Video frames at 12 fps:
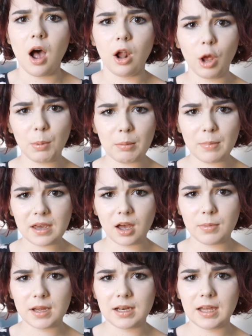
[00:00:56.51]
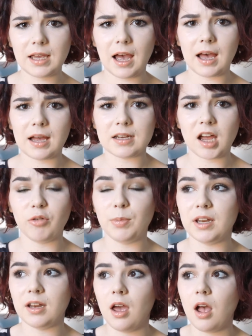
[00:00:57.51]
a lot about makeup lately and I've
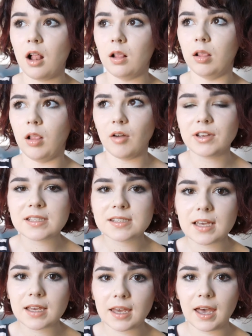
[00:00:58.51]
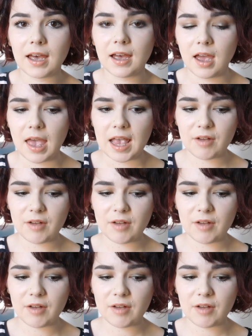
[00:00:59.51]
been loving skincare.